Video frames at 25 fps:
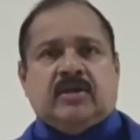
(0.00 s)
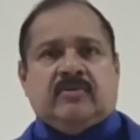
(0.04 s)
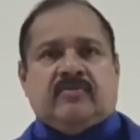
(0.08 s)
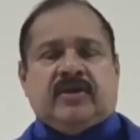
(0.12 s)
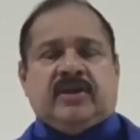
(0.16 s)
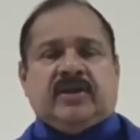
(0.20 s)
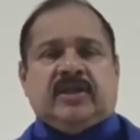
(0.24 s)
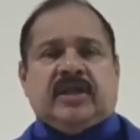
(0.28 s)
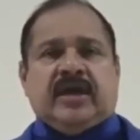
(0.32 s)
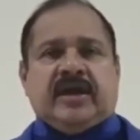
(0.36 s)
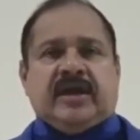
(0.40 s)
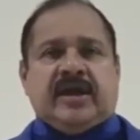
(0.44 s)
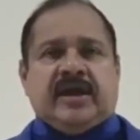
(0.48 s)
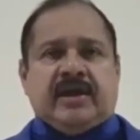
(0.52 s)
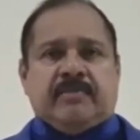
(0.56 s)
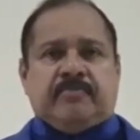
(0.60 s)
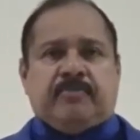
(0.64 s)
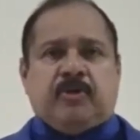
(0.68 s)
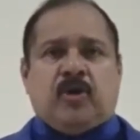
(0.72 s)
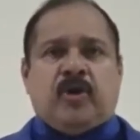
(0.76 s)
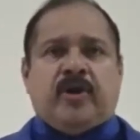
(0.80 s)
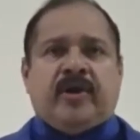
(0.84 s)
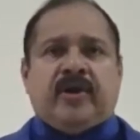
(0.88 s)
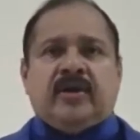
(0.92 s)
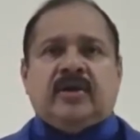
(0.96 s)
When they are
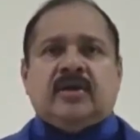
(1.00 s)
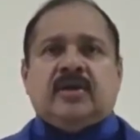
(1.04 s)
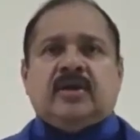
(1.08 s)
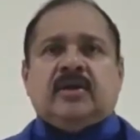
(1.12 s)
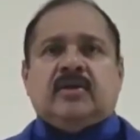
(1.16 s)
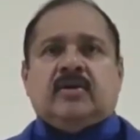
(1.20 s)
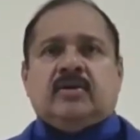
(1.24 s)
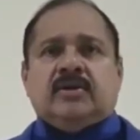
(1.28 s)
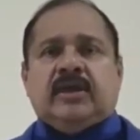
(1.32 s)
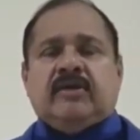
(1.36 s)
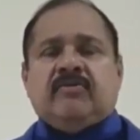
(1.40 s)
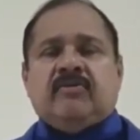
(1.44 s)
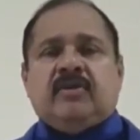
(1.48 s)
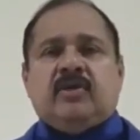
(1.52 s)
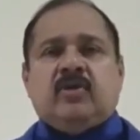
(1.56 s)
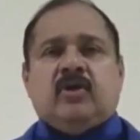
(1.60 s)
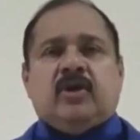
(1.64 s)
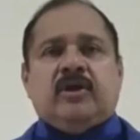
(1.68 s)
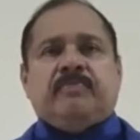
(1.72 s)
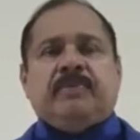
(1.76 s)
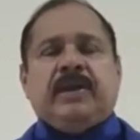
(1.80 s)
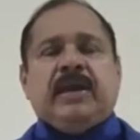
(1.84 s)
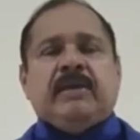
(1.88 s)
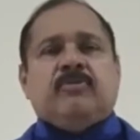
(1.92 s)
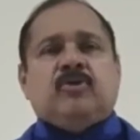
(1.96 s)
unemployed, they will
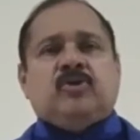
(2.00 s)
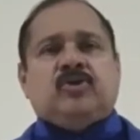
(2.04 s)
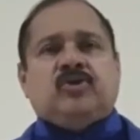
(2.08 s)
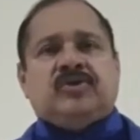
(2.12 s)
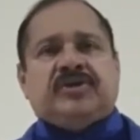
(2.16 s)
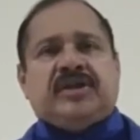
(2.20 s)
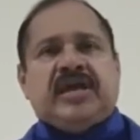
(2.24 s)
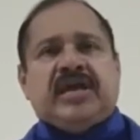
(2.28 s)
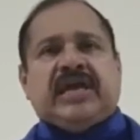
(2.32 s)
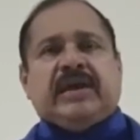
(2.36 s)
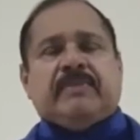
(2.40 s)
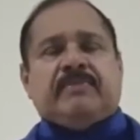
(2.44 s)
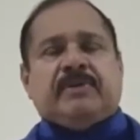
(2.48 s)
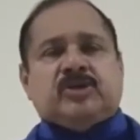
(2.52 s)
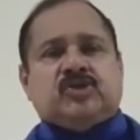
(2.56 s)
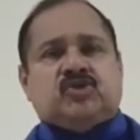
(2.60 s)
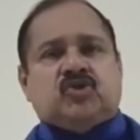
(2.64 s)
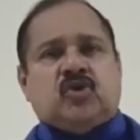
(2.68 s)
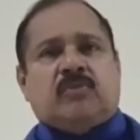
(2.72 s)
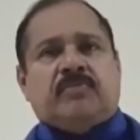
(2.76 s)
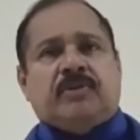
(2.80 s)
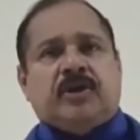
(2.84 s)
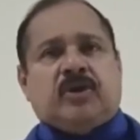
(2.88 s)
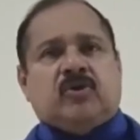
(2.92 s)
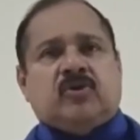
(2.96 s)
not be able to take up a
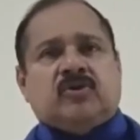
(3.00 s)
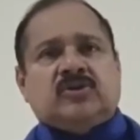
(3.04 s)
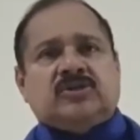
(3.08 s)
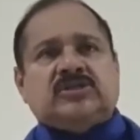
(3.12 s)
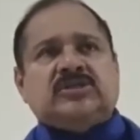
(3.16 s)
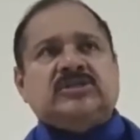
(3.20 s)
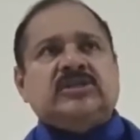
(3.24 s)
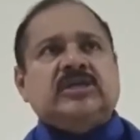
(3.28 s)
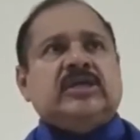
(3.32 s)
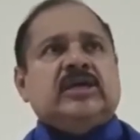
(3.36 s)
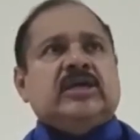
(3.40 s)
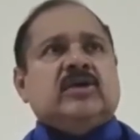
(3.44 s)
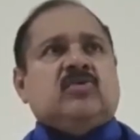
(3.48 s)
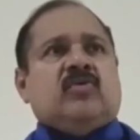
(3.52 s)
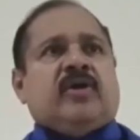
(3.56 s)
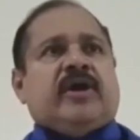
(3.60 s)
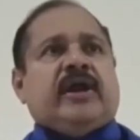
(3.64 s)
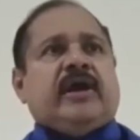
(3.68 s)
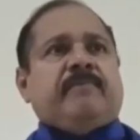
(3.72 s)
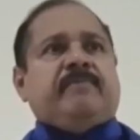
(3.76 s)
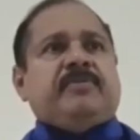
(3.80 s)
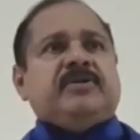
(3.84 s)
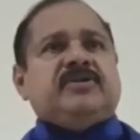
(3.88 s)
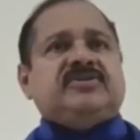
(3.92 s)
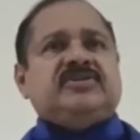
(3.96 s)
job because what
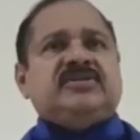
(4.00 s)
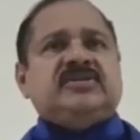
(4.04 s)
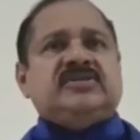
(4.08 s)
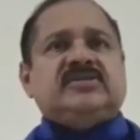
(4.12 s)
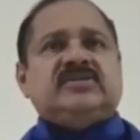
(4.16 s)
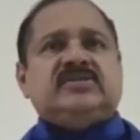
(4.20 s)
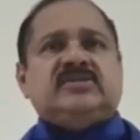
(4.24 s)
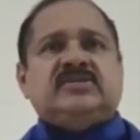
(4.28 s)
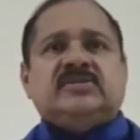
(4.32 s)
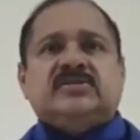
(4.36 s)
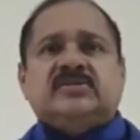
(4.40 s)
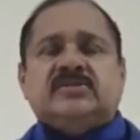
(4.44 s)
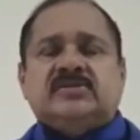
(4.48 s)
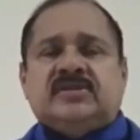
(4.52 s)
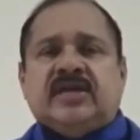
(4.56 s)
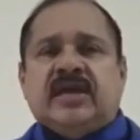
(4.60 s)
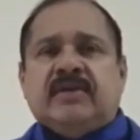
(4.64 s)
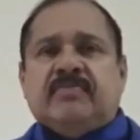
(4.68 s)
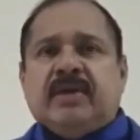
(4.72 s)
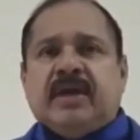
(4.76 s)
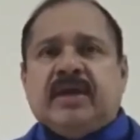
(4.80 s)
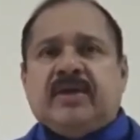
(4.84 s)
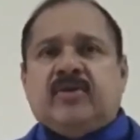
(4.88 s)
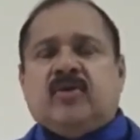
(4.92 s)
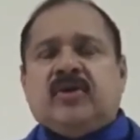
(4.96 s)
happens is they
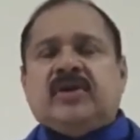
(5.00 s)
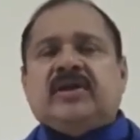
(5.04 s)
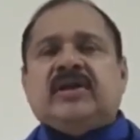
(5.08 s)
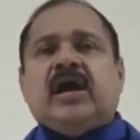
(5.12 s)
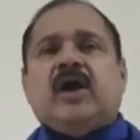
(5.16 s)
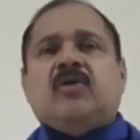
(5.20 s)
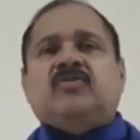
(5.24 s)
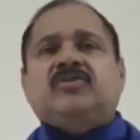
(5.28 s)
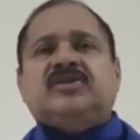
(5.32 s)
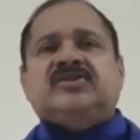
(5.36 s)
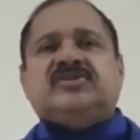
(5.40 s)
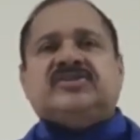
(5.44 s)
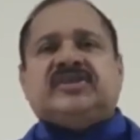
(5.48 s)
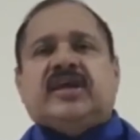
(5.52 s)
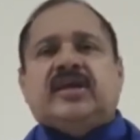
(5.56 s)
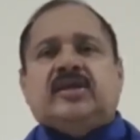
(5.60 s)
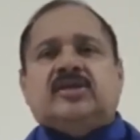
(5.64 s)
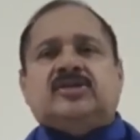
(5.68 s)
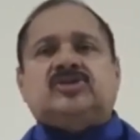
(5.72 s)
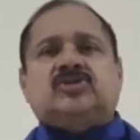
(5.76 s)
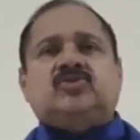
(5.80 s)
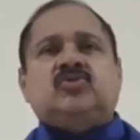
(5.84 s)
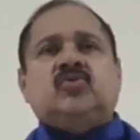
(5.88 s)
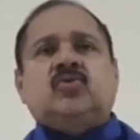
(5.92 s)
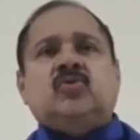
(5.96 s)
may not have the
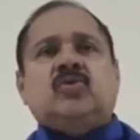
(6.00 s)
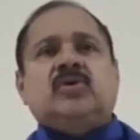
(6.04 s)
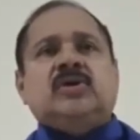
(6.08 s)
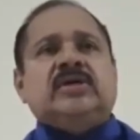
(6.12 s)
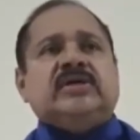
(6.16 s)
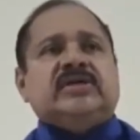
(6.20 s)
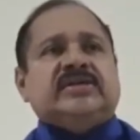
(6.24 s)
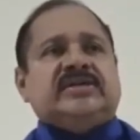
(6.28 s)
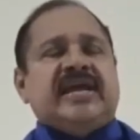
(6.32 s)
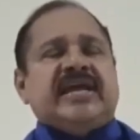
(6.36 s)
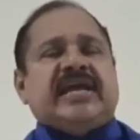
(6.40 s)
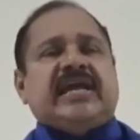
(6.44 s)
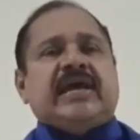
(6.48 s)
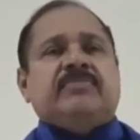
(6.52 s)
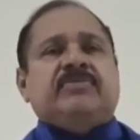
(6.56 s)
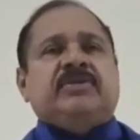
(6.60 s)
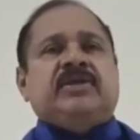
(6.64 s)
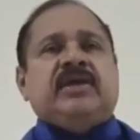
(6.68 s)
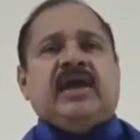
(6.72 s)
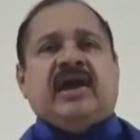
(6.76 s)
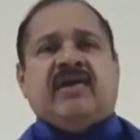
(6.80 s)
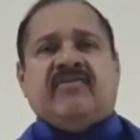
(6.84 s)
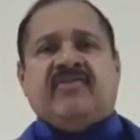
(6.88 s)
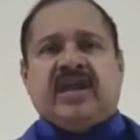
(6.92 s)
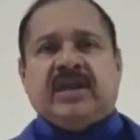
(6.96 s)
skills to take up
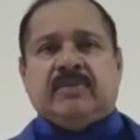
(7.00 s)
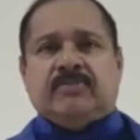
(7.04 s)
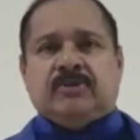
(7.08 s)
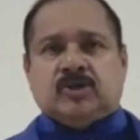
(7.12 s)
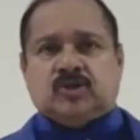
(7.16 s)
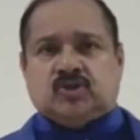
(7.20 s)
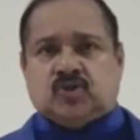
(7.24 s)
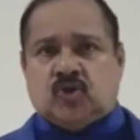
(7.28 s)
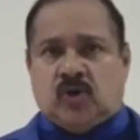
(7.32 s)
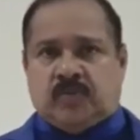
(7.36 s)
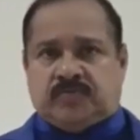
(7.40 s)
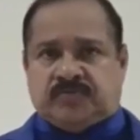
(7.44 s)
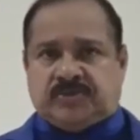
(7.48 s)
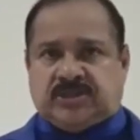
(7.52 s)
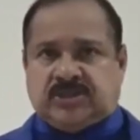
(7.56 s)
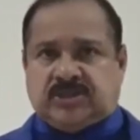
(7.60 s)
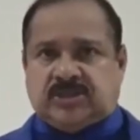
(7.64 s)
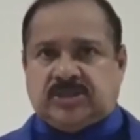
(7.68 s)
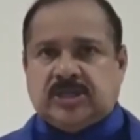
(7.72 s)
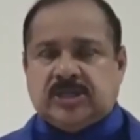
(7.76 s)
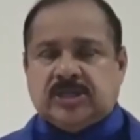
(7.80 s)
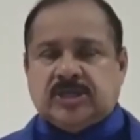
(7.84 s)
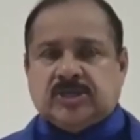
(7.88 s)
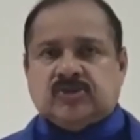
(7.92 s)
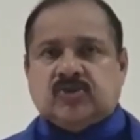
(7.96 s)
the available
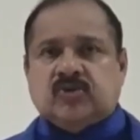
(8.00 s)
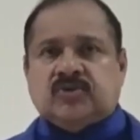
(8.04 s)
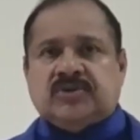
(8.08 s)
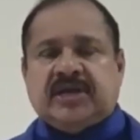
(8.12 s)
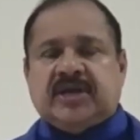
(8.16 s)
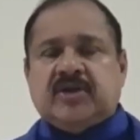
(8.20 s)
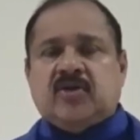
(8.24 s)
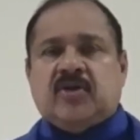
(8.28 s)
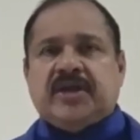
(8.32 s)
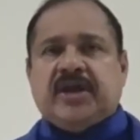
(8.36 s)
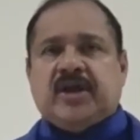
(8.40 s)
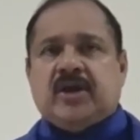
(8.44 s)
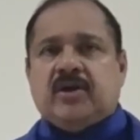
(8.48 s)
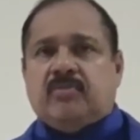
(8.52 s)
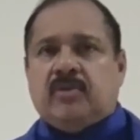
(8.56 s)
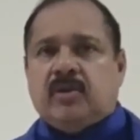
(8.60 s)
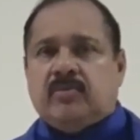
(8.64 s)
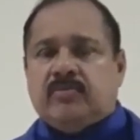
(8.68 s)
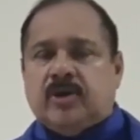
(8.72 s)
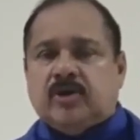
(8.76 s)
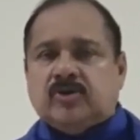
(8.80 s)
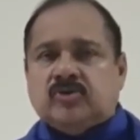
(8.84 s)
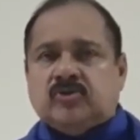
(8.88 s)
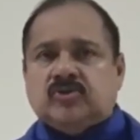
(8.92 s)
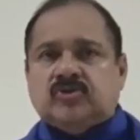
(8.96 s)
jobs. So technological
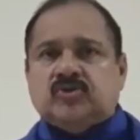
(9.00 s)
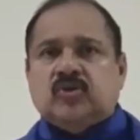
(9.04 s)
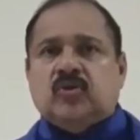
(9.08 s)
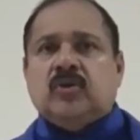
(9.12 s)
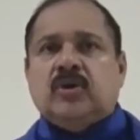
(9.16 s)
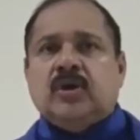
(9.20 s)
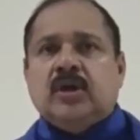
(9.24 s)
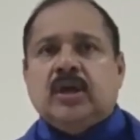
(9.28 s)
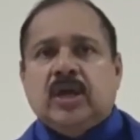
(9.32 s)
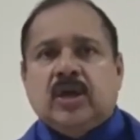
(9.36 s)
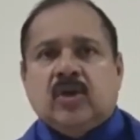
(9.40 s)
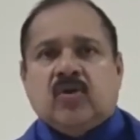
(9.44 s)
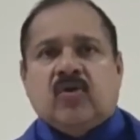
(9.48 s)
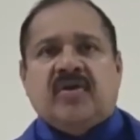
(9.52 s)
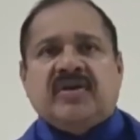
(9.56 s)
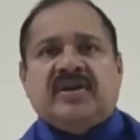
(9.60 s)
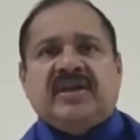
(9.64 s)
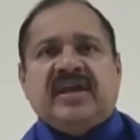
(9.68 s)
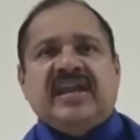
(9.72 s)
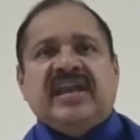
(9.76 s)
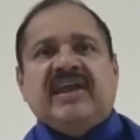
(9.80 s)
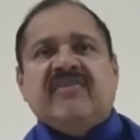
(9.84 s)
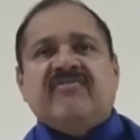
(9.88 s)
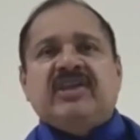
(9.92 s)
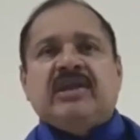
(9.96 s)
unemployment is also quite
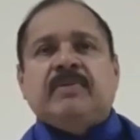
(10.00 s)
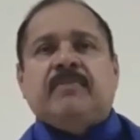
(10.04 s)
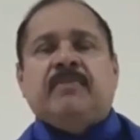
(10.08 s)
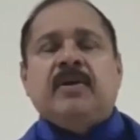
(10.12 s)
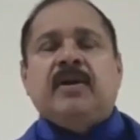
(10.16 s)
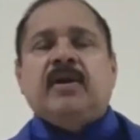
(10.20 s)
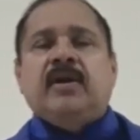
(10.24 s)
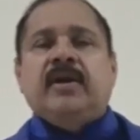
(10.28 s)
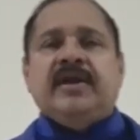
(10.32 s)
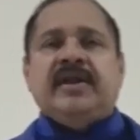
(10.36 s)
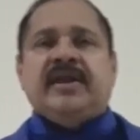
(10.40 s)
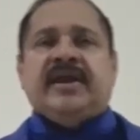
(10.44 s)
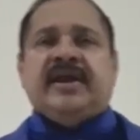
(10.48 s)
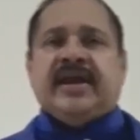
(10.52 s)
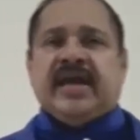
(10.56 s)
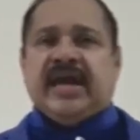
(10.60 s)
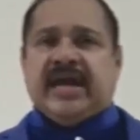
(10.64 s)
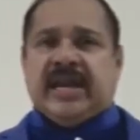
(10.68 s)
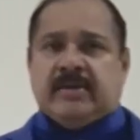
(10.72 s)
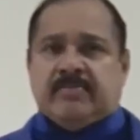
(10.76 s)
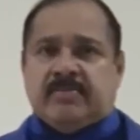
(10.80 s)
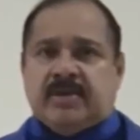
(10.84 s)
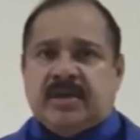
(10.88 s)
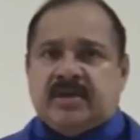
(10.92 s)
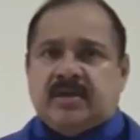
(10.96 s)
inevitable in a
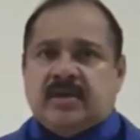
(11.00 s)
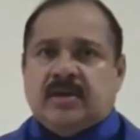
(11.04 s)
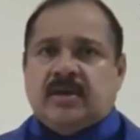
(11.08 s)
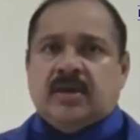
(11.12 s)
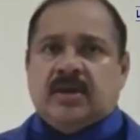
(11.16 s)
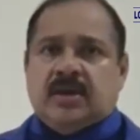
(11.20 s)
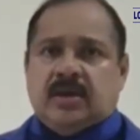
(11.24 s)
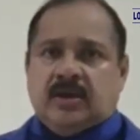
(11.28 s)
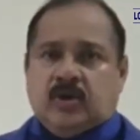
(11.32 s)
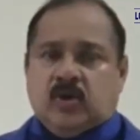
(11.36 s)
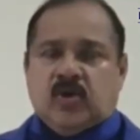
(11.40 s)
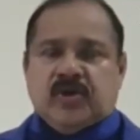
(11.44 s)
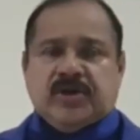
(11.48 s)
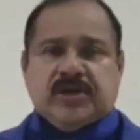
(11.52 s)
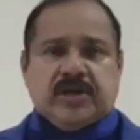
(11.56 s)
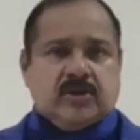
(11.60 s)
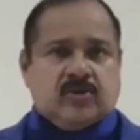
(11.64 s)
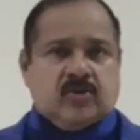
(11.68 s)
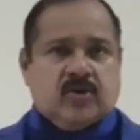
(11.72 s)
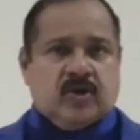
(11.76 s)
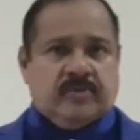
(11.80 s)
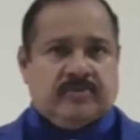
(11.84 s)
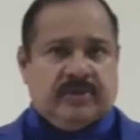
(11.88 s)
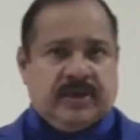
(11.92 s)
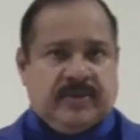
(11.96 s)
dynamic growing
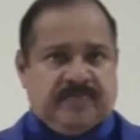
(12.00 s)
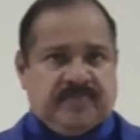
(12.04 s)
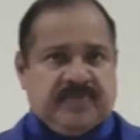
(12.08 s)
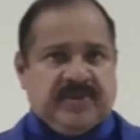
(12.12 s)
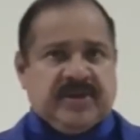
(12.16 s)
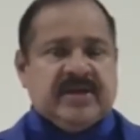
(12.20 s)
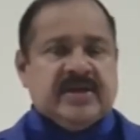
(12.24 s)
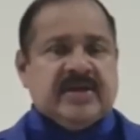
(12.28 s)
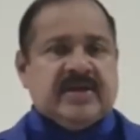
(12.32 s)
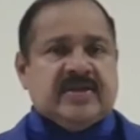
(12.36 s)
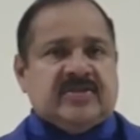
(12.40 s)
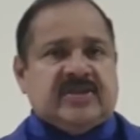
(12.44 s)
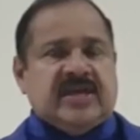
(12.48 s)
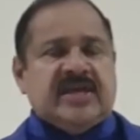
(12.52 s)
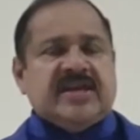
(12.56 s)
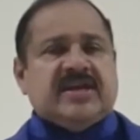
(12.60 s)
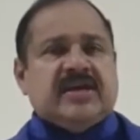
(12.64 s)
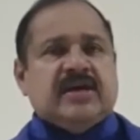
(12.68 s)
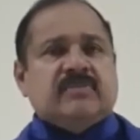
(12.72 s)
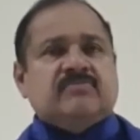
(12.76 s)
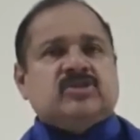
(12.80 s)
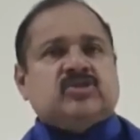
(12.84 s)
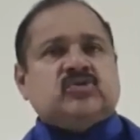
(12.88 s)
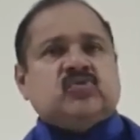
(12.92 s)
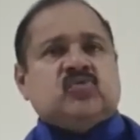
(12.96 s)
economy. Then
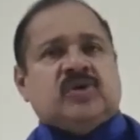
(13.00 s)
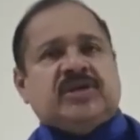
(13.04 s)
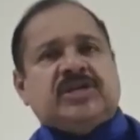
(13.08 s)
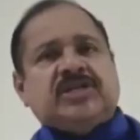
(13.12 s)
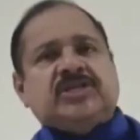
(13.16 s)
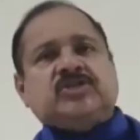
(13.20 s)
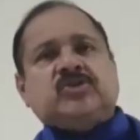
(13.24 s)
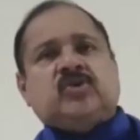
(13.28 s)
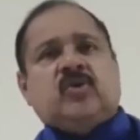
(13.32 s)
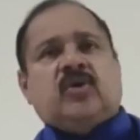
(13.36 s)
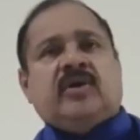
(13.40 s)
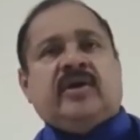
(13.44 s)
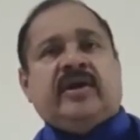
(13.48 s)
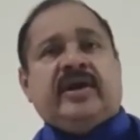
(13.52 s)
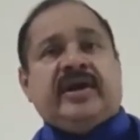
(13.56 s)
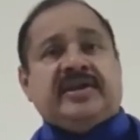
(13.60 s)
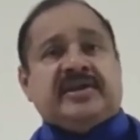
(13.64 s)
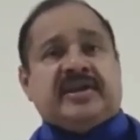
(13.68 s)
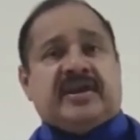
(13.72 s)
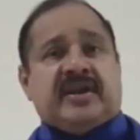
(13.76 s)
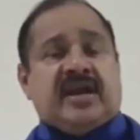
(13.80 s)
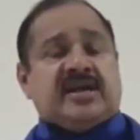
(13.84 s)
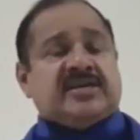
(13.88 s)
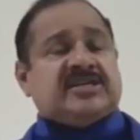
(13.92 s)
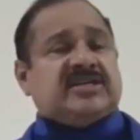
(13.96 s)
comes what is called
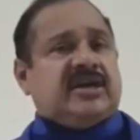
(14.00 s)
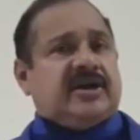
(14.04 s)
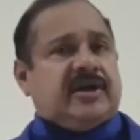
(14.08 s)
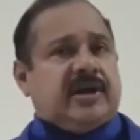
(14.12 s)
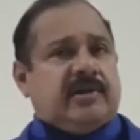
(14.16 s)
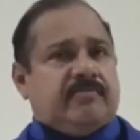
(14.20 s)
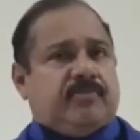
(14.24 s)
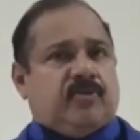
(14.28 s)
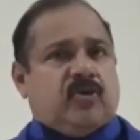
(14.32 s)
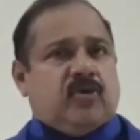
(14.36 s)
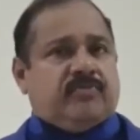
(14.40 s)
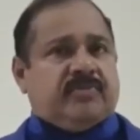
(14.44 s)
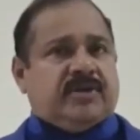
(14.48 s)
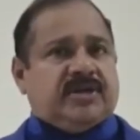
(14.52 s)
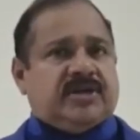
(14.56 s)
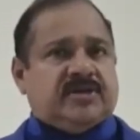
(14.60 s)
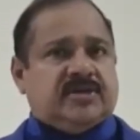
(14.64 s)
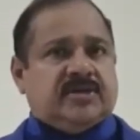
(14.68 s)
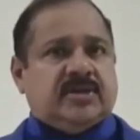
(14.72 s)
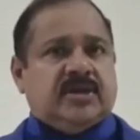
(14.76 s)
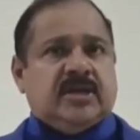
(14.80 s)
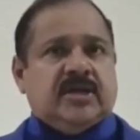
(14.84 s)
international unemployment.